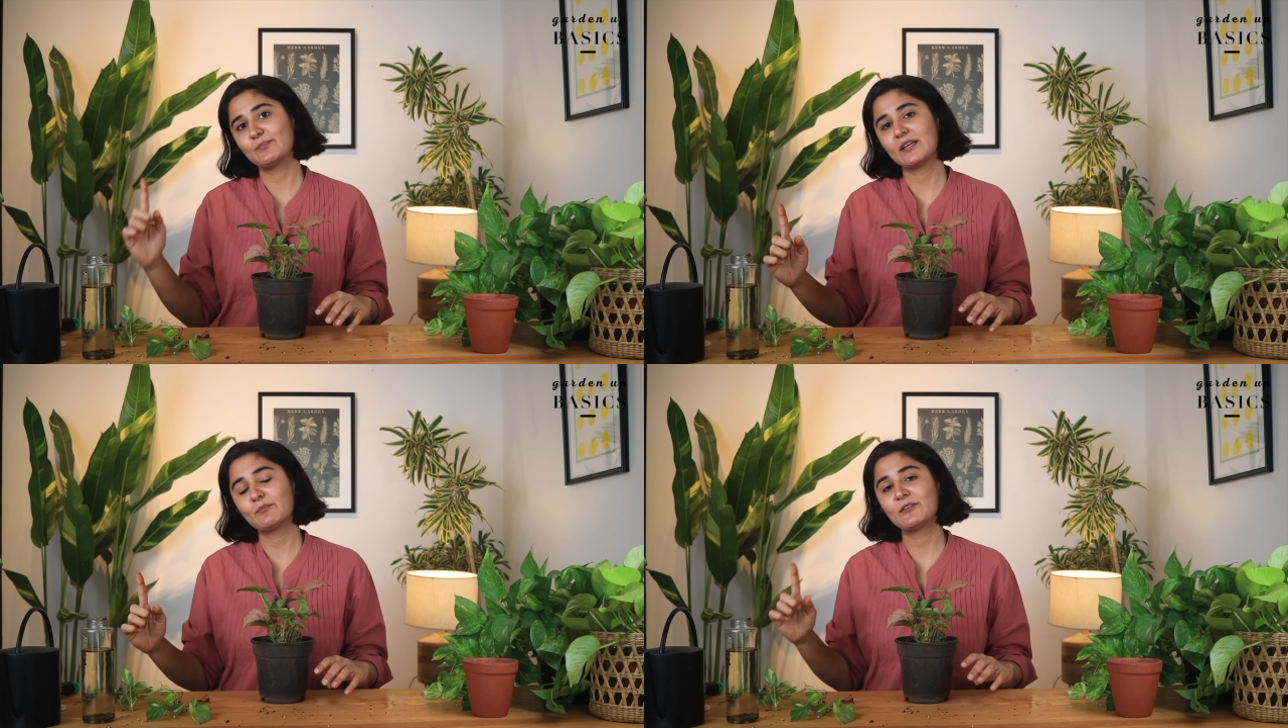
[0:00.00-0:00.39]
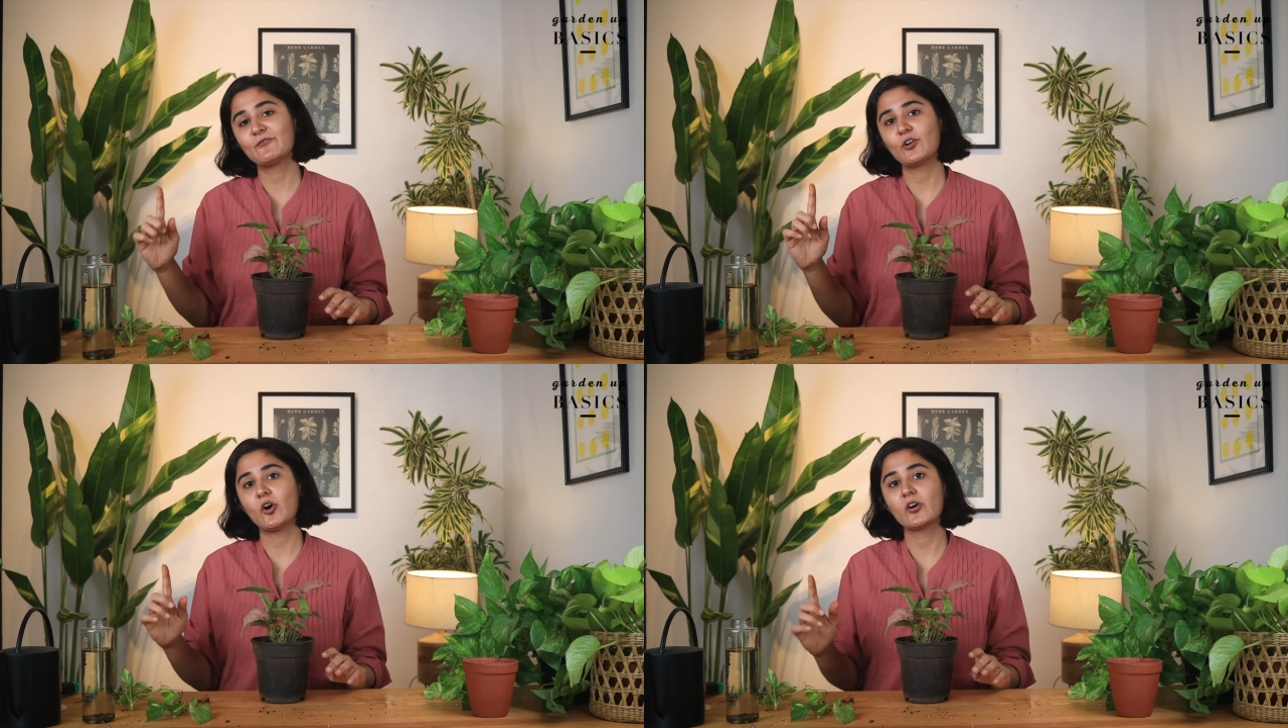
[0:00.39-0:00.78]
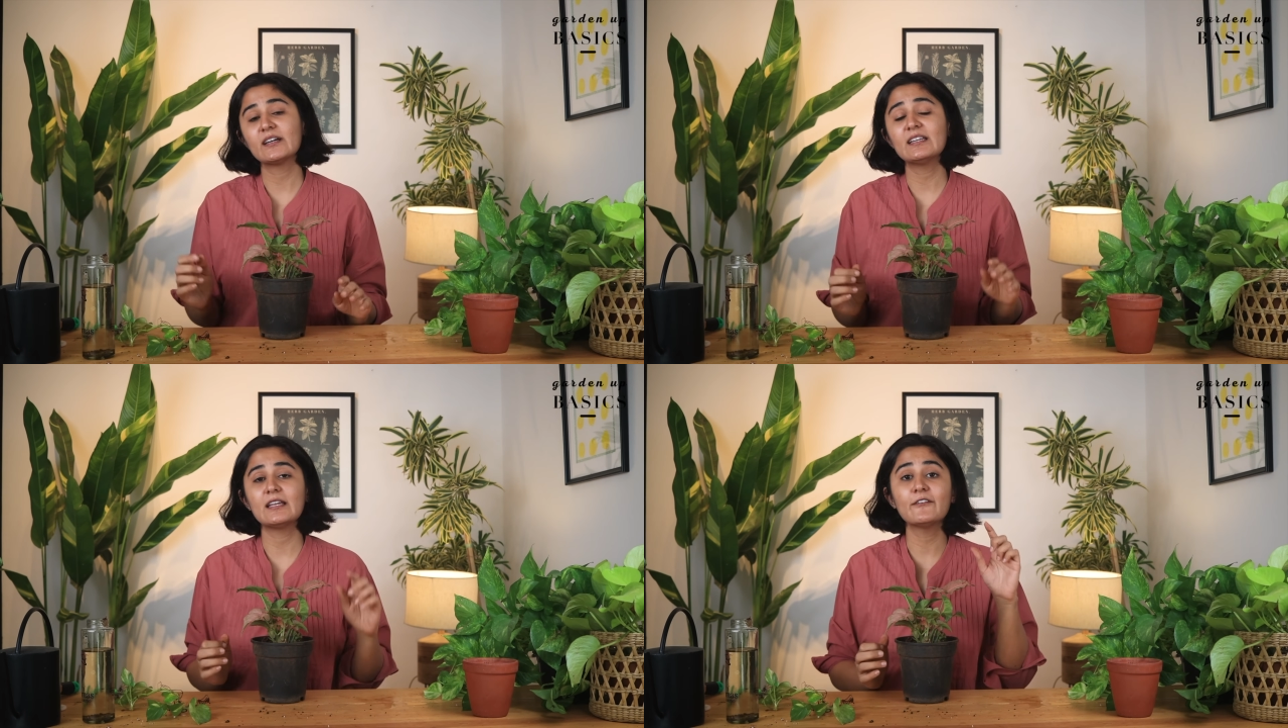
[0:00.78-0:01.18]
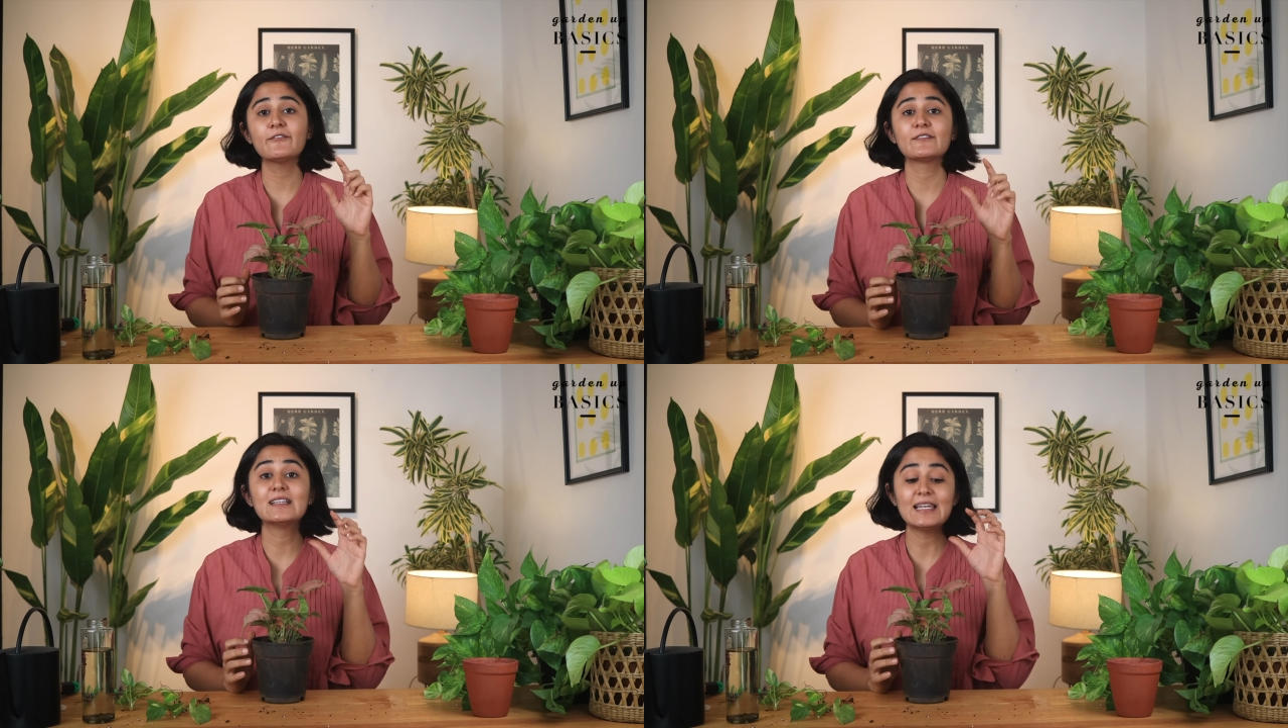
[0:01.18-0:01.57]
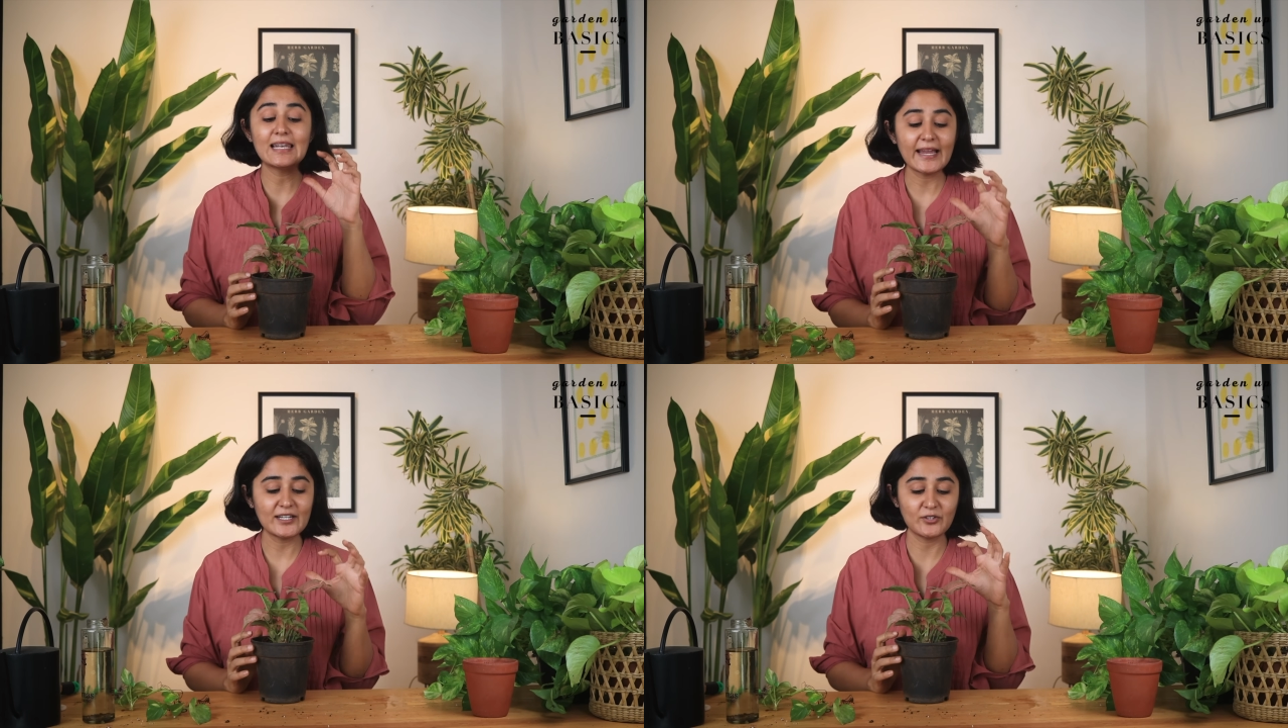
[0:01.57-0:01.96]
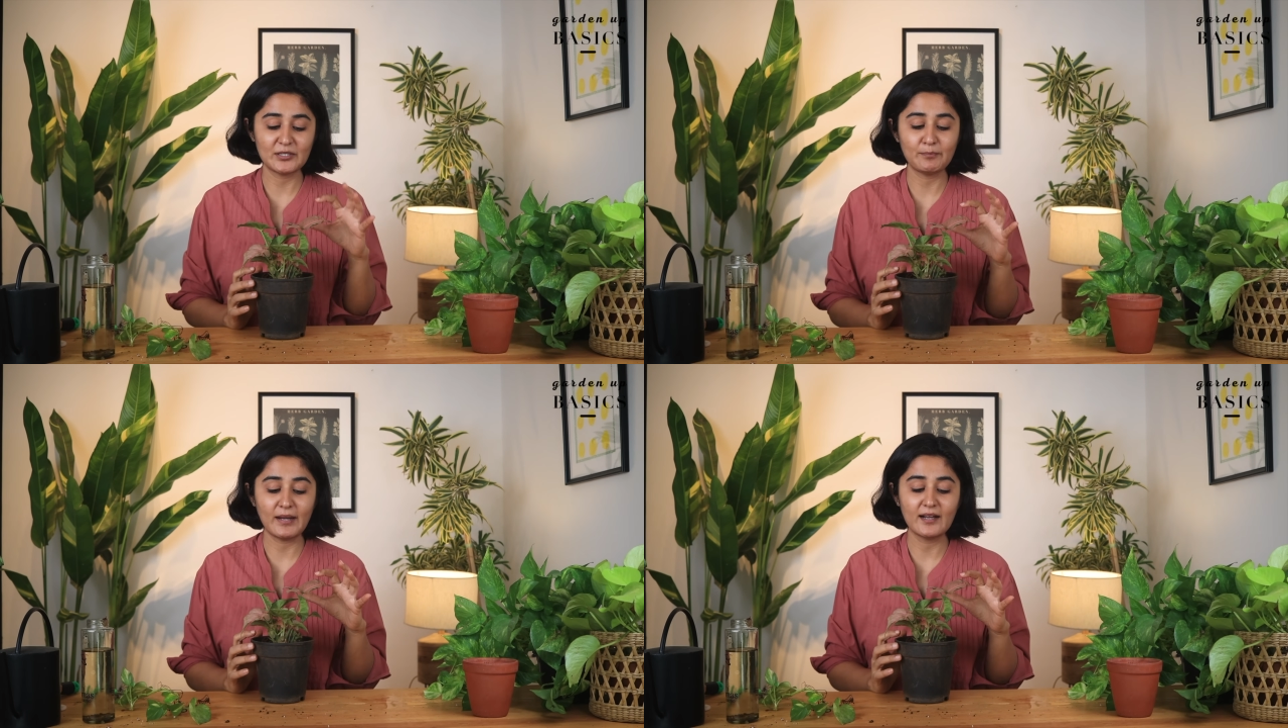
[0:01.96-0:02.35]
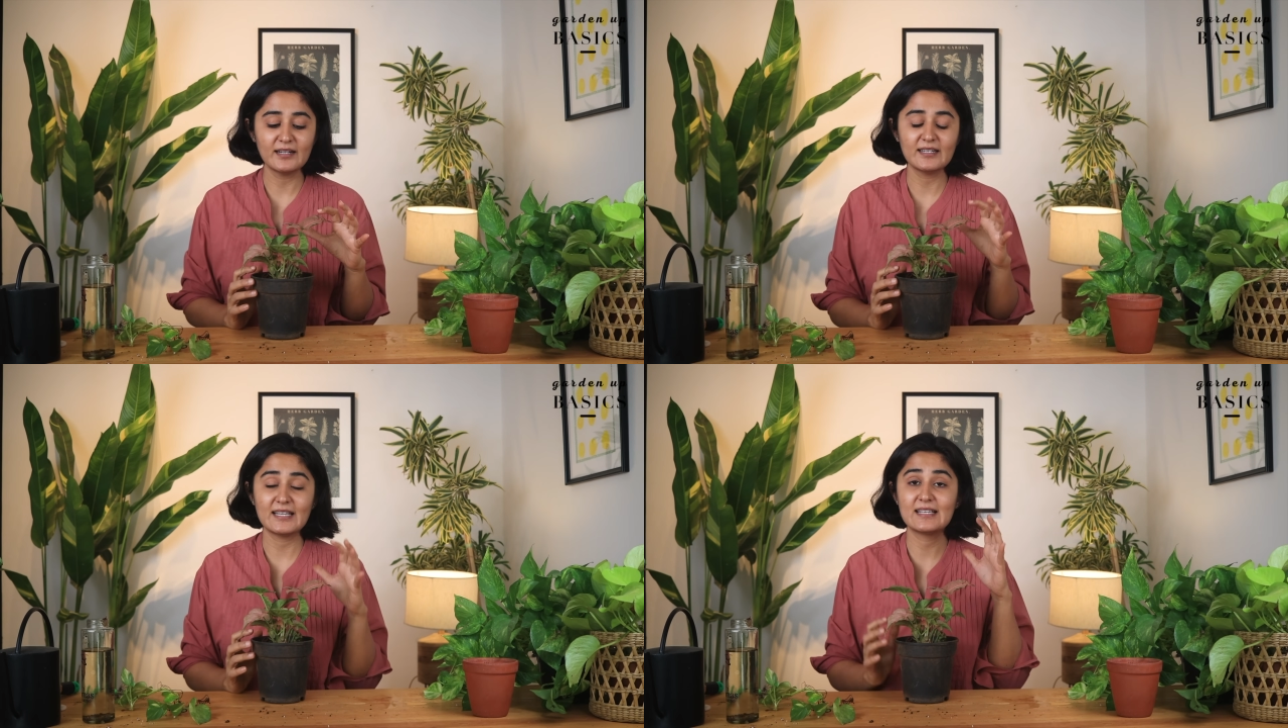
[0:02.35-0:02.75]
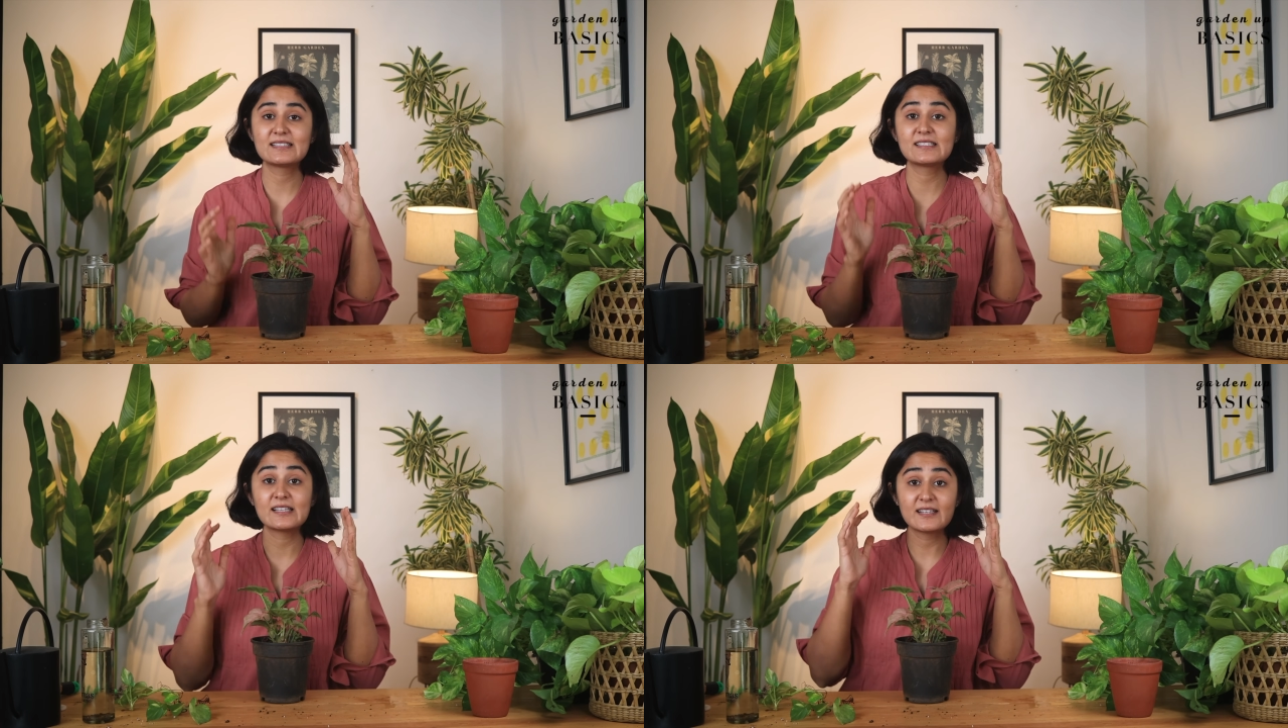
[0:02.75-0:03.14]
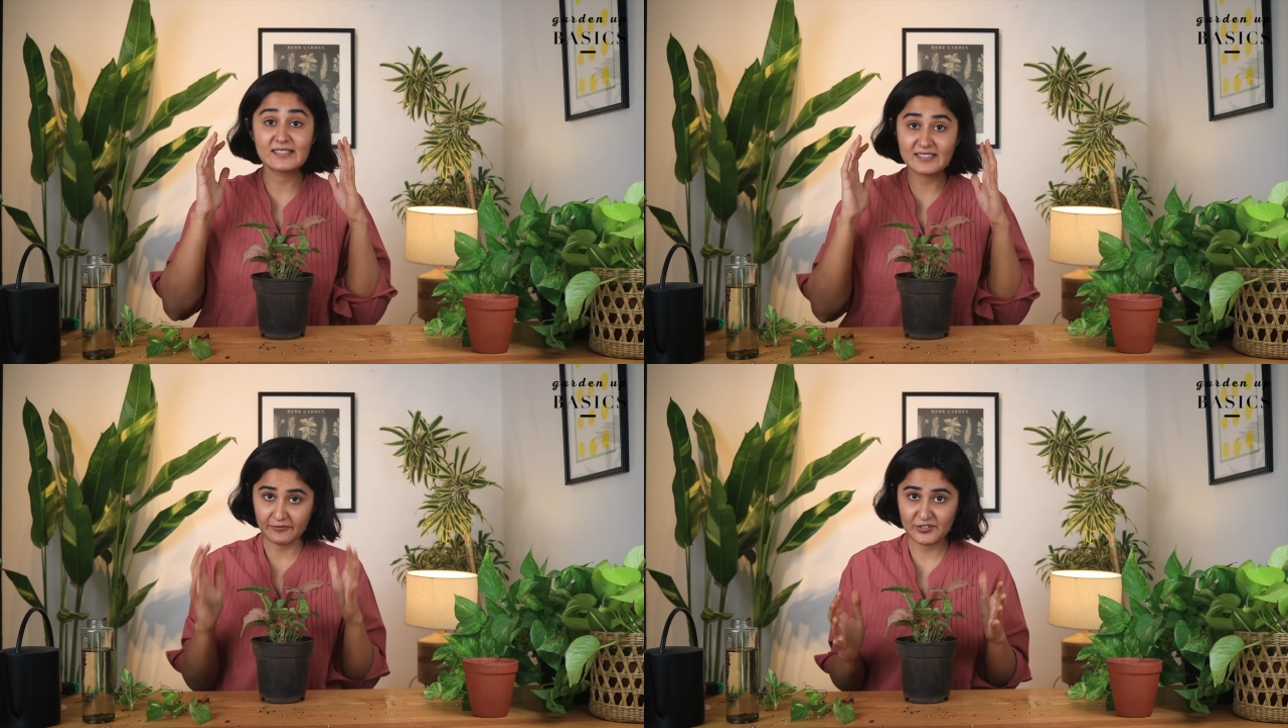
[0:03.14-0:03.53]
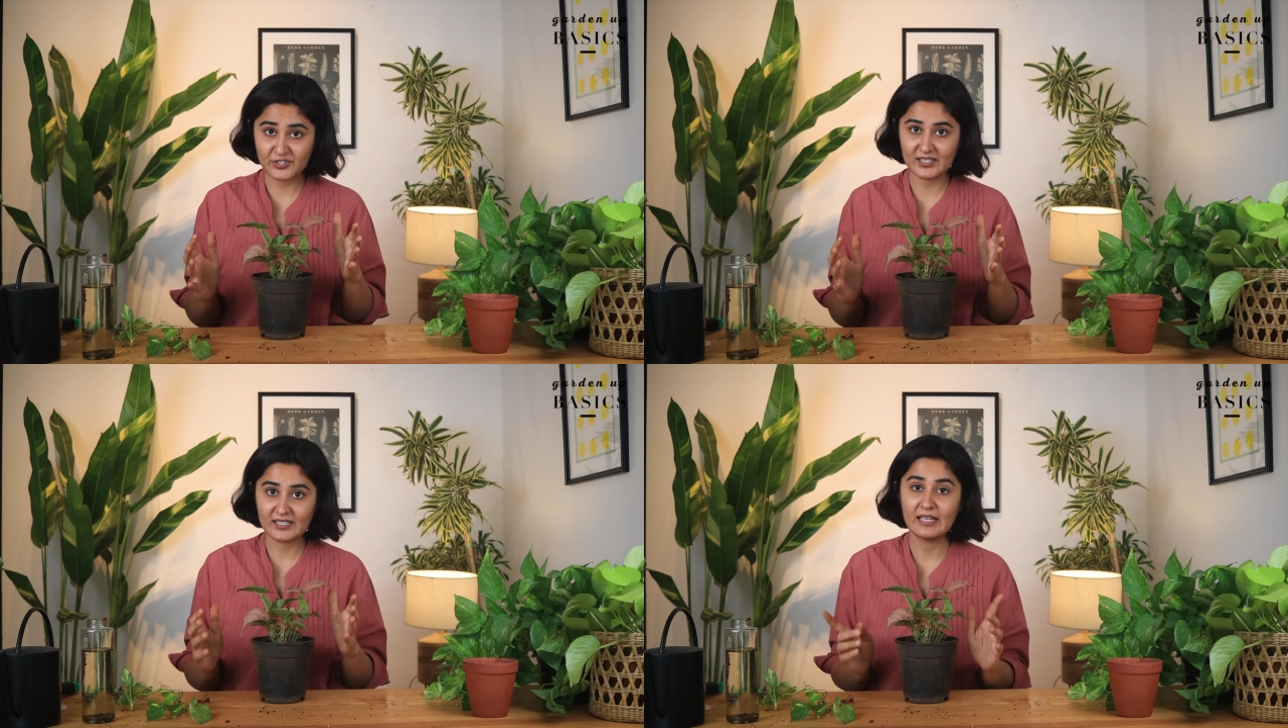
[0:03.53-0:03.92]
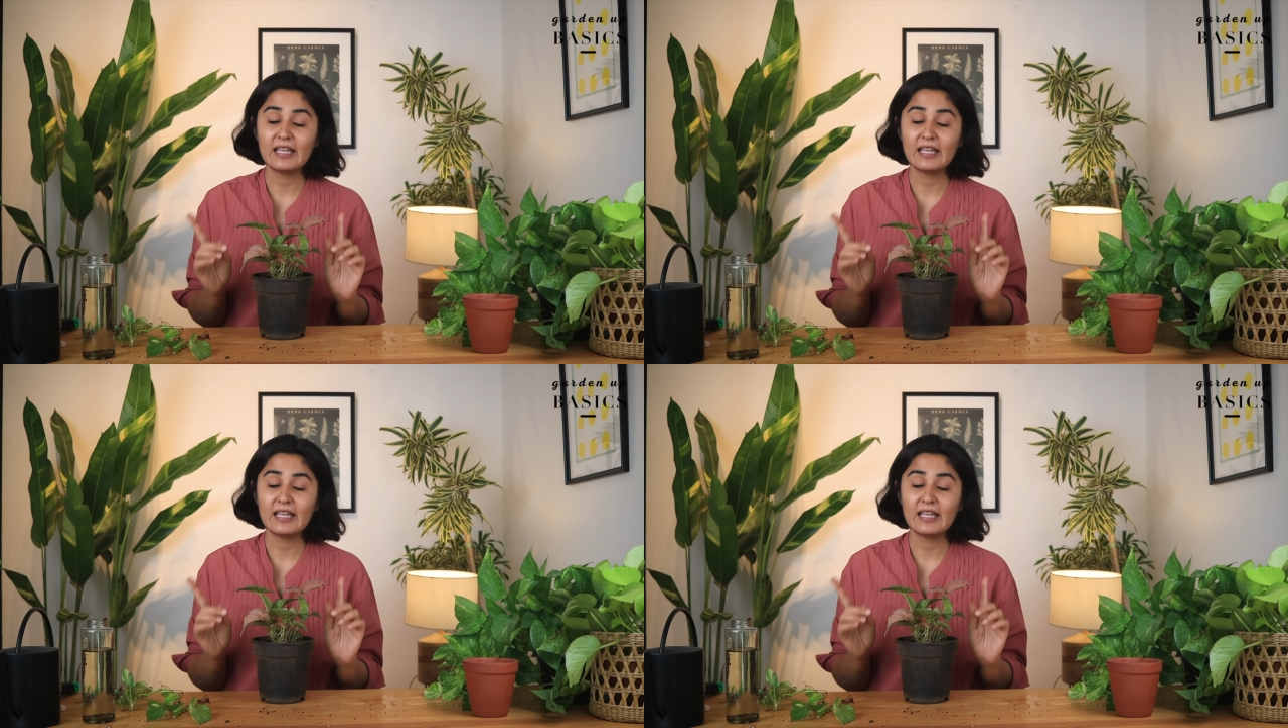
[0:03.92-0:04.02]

pigment for longer if the light on the plant is sufficient.